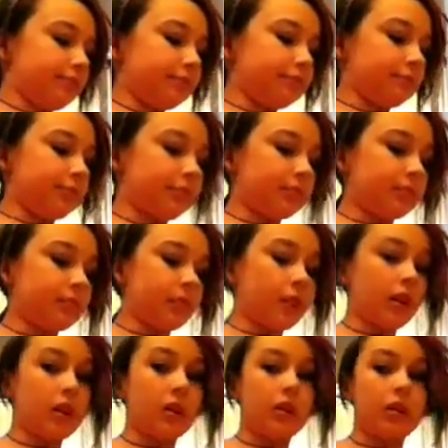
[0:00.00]

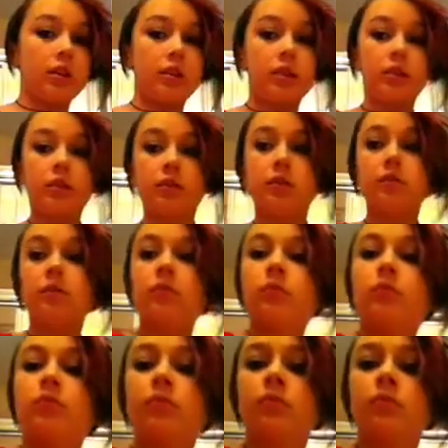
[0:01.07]
(no one is talking)